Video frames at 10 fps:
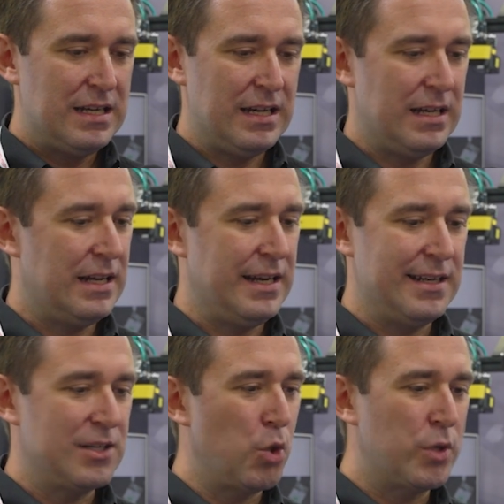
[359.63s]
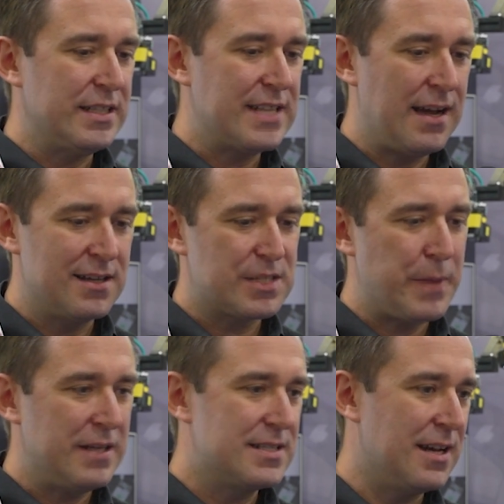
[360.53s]
and loading tasks,
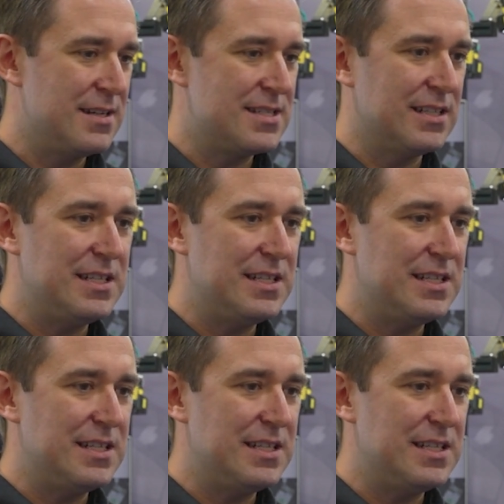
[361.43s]
palletizing,